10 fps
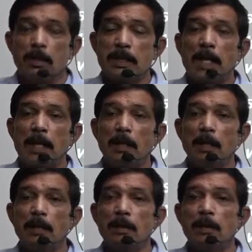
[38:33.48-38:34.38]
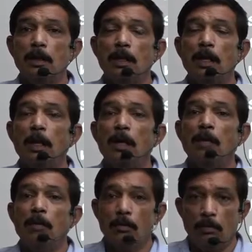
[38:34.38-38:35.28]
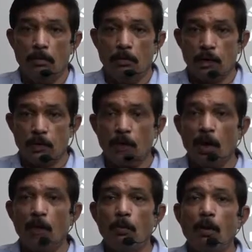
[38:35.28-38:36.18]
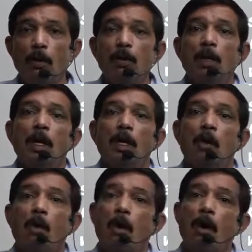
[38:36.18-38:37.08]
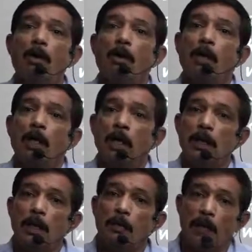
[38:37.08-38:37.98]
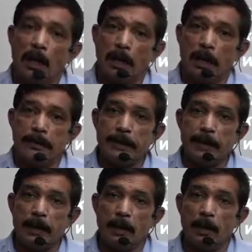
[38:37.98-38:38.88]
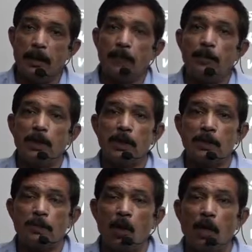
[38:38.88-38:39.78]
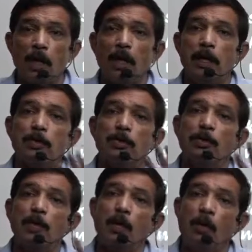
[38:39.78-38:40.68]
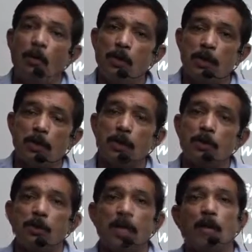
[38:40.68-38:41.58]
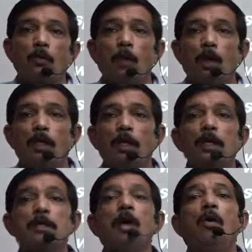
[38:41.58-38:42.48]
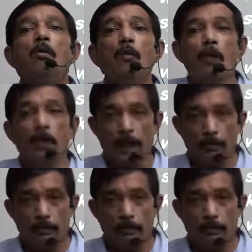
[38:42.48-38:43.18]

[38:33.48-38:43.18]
stagnant in a small bowl or in a big container. If it is small, it should be overturned so that water is moving.